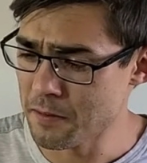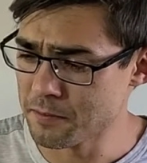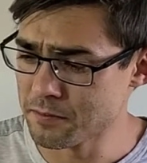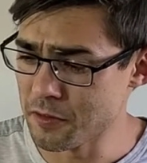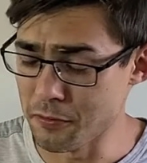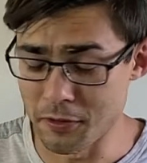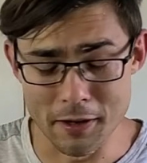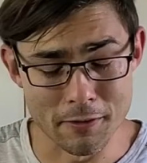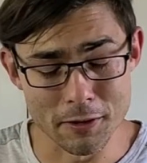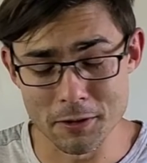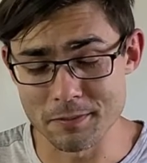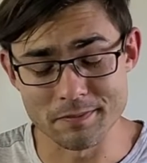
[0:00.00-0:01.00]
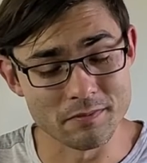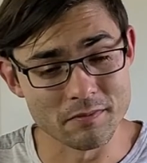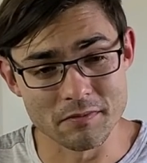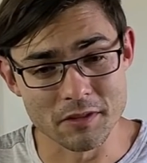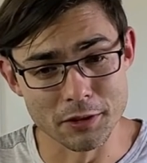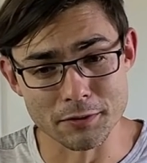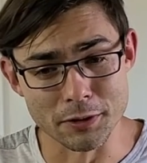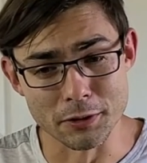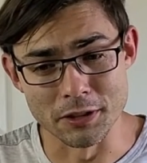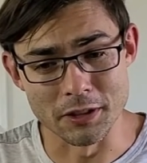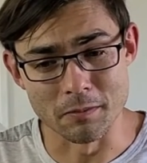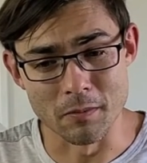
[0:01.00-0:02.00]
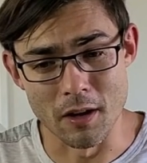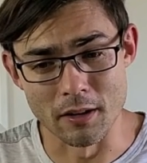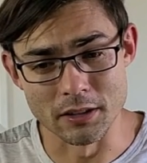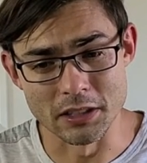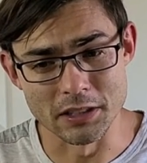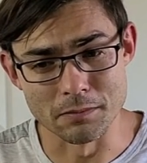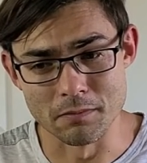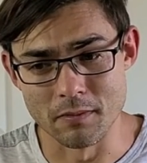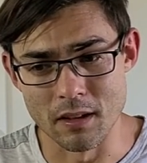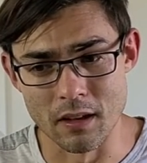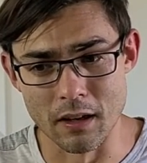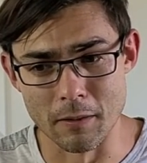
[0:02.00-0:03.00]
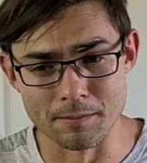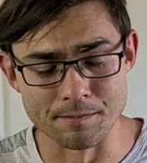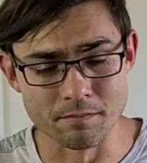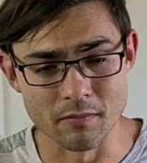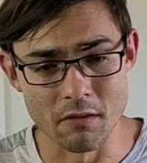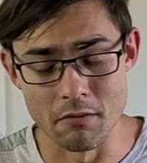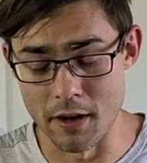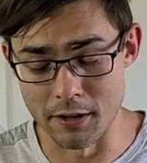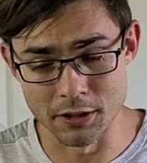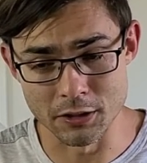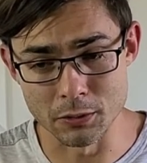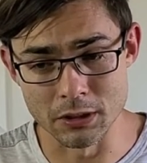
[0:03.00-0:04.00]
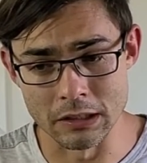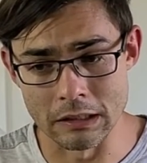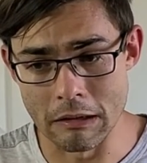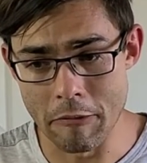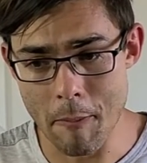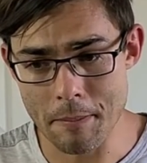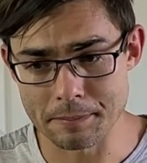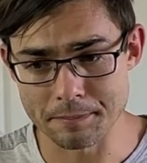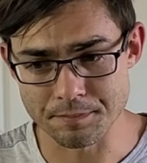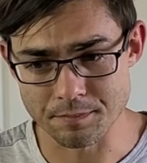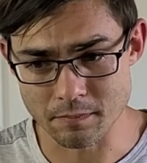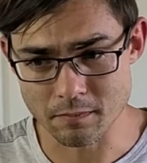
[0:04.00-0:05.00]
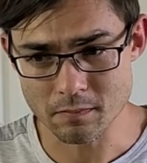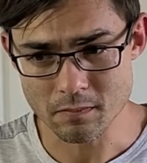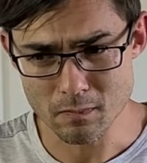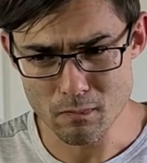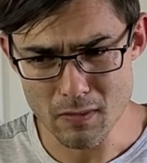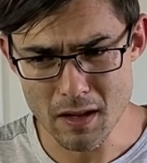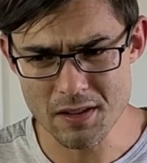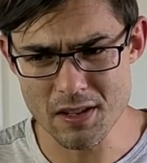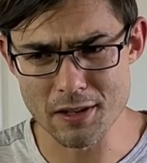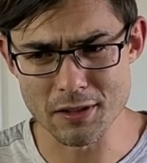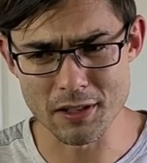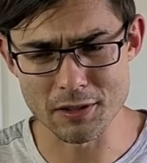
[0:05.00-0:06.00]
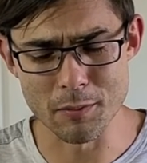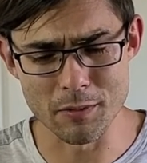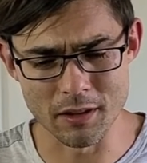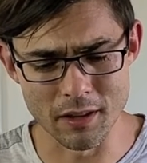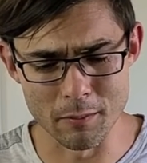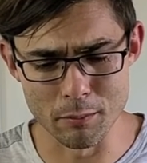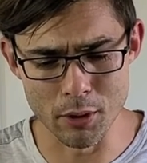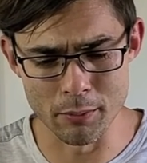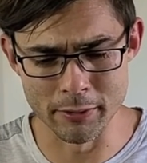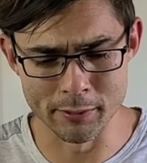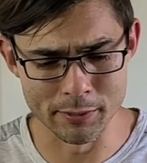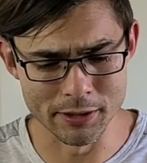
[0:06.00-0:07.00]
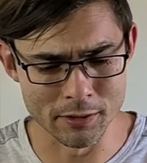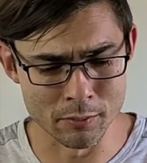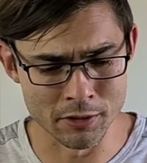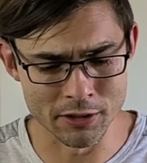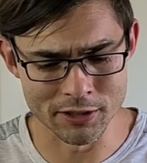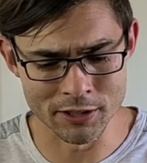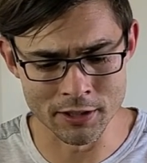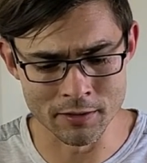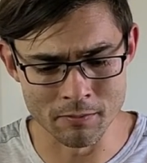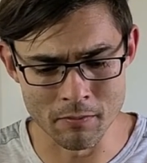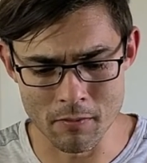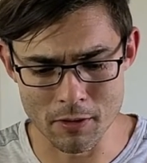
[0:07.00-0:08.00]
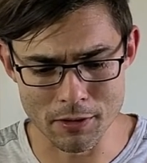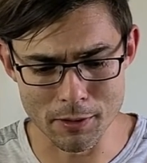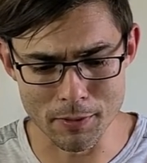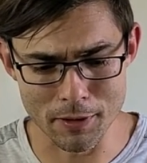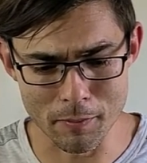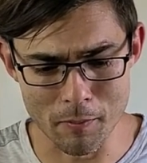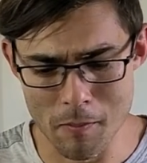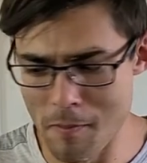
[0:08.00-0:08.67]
Flavor, confusing, honestly. Very sweet. Tastes like something that boba would be submerged in or something.